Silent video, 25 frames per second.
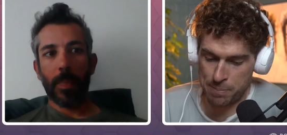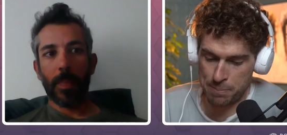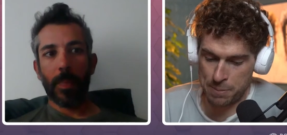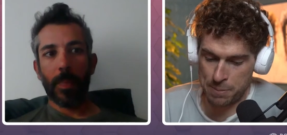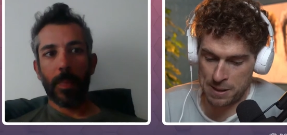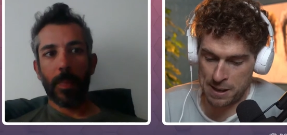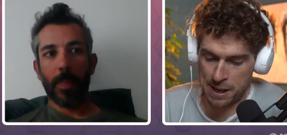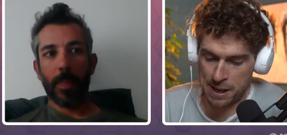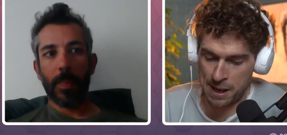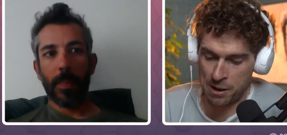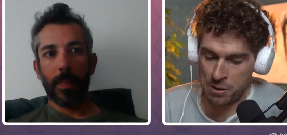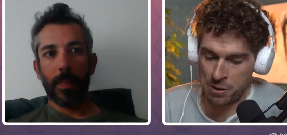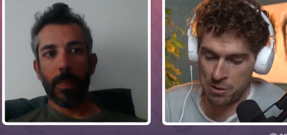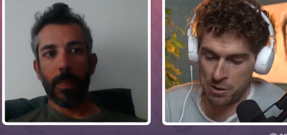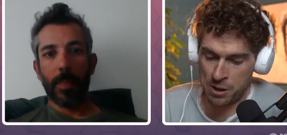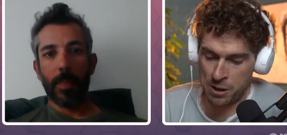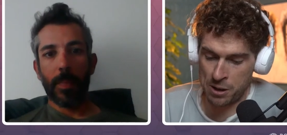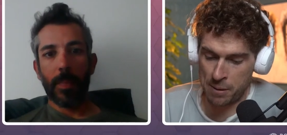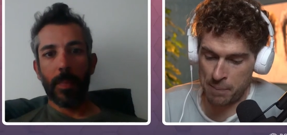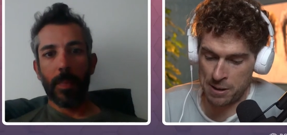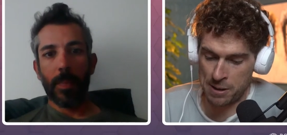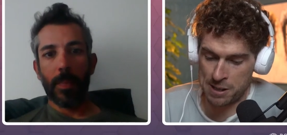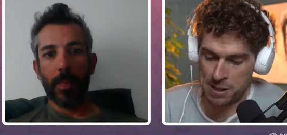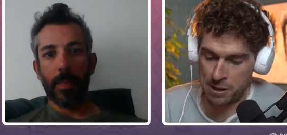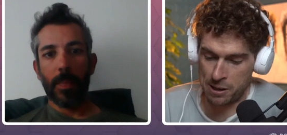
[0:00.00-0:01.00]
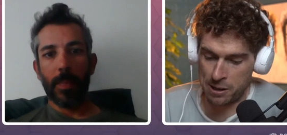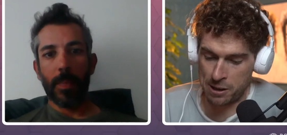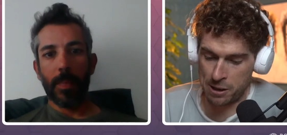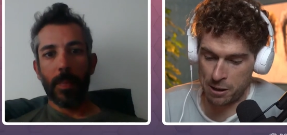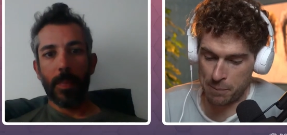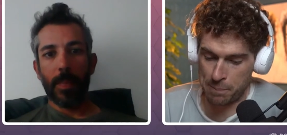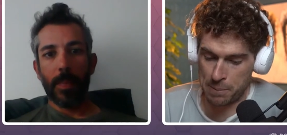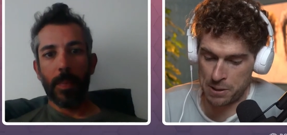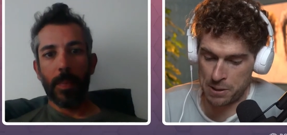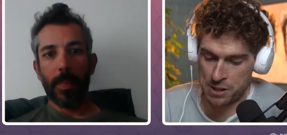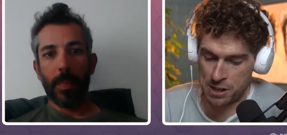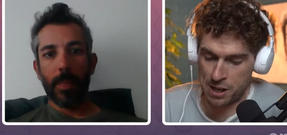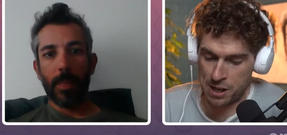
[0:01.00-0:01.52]
Speaker 1: down your material
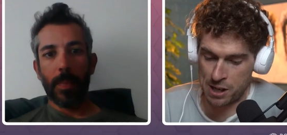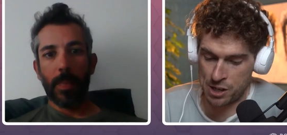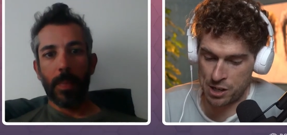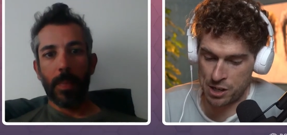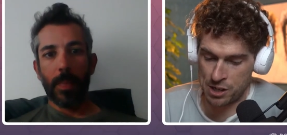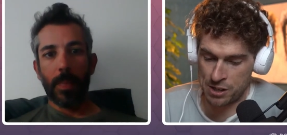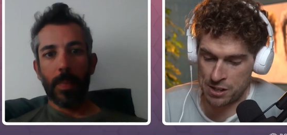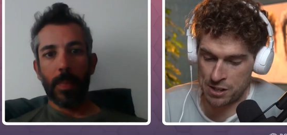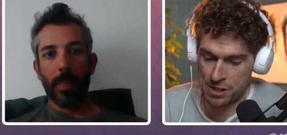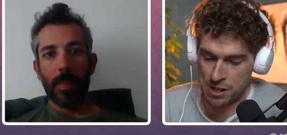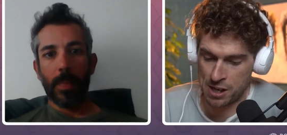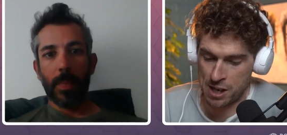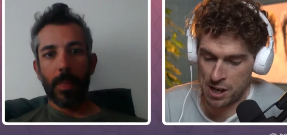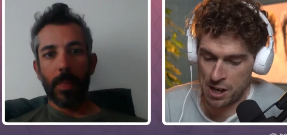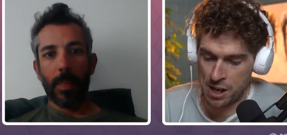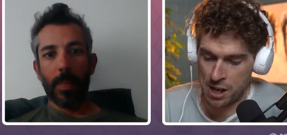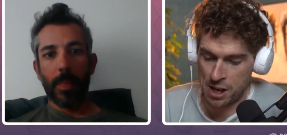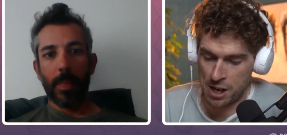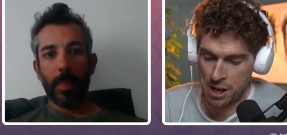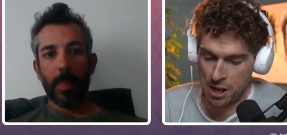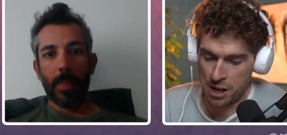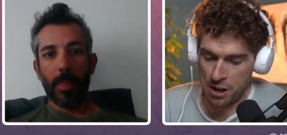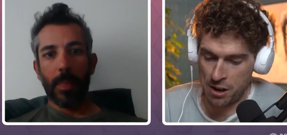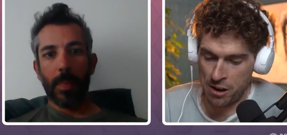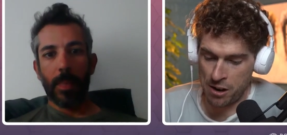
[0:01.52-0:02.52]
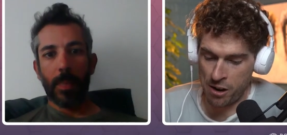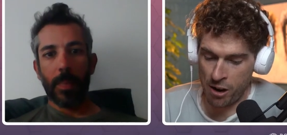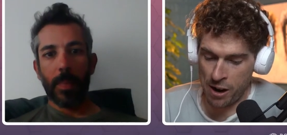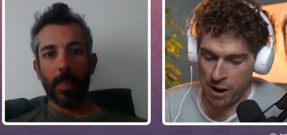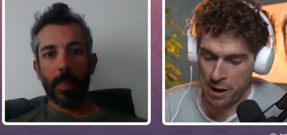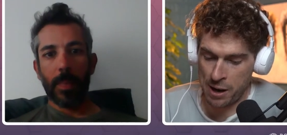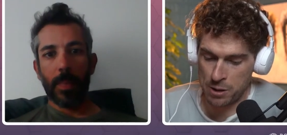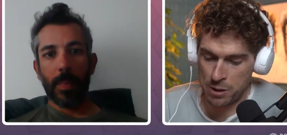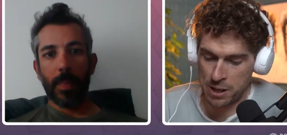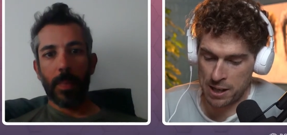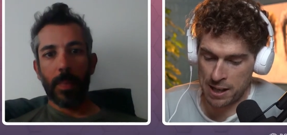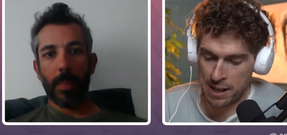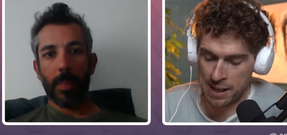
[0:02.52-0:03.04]
possessions not how
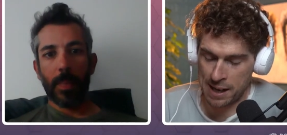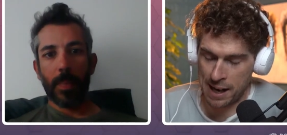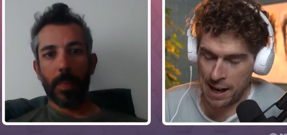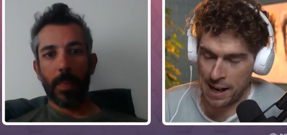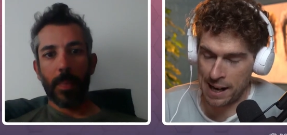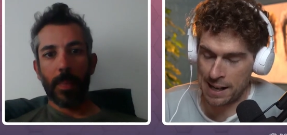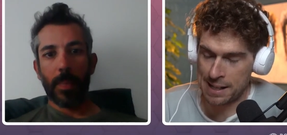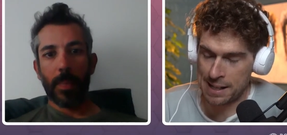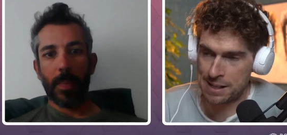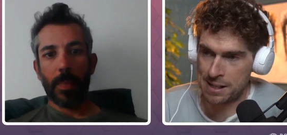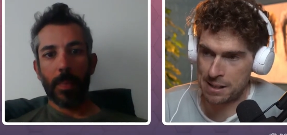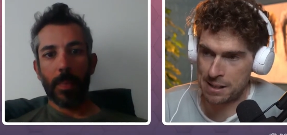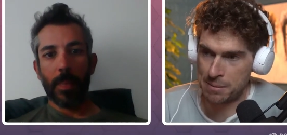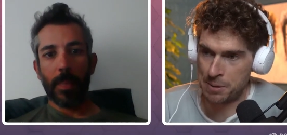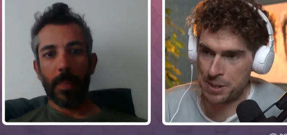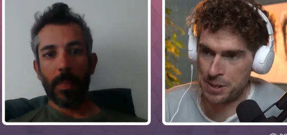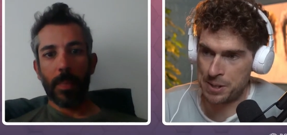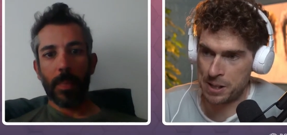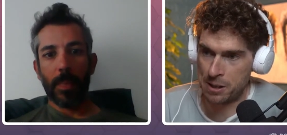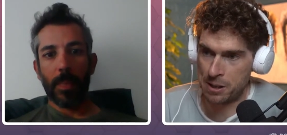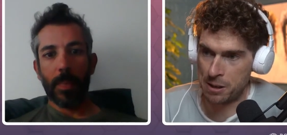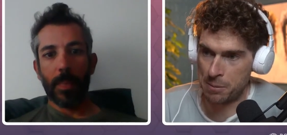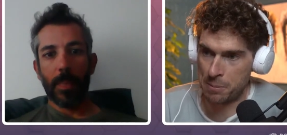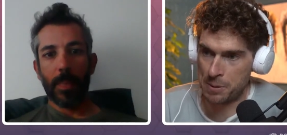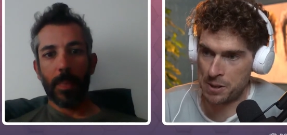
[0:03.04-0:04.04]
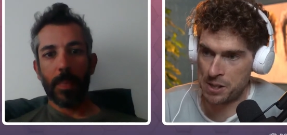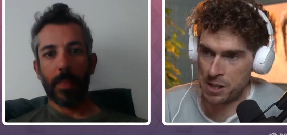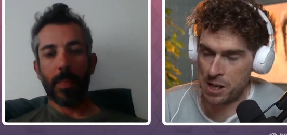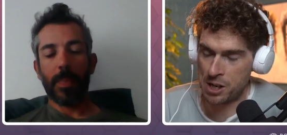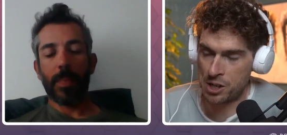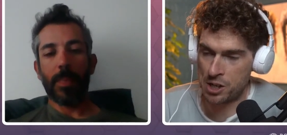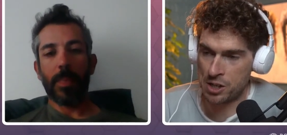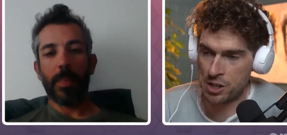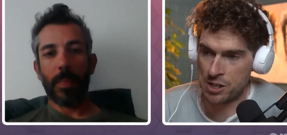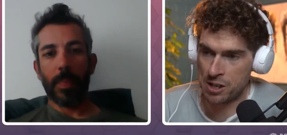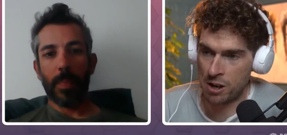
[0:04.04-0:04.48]
you can add to the material possessions.